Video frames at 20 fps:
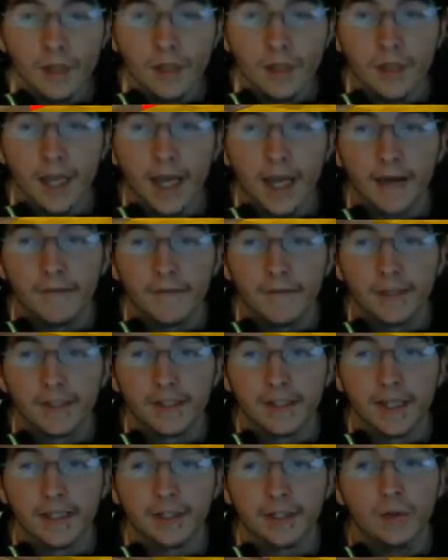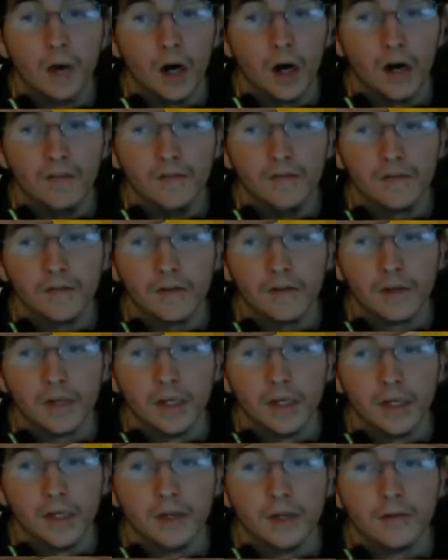You have this set to off.
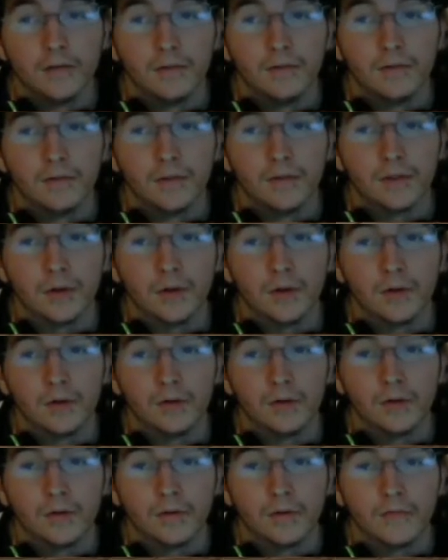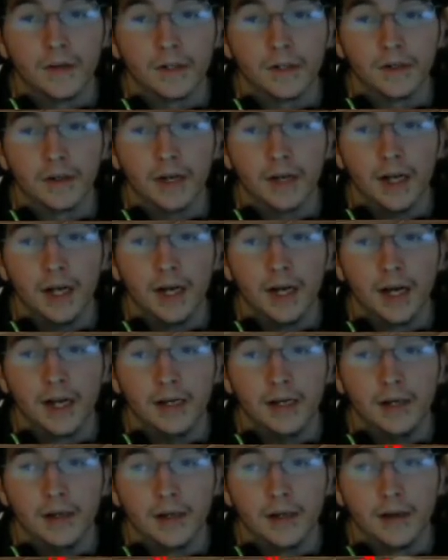So if I turn it
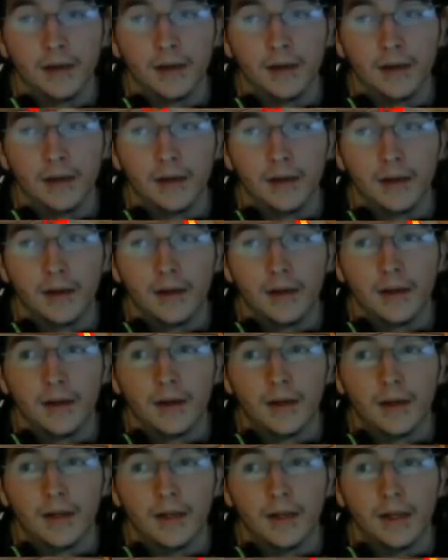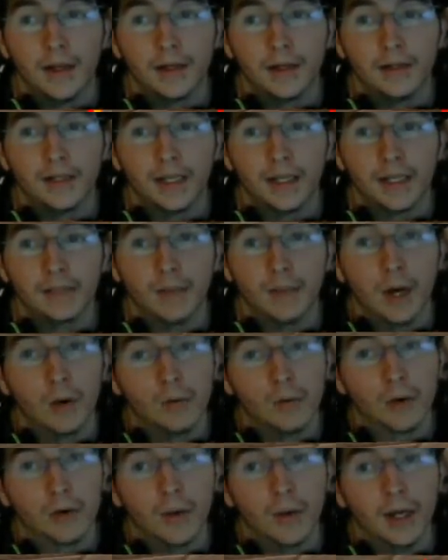on, it takes
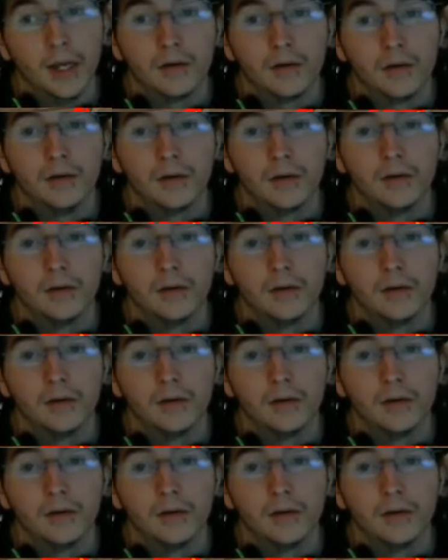power away.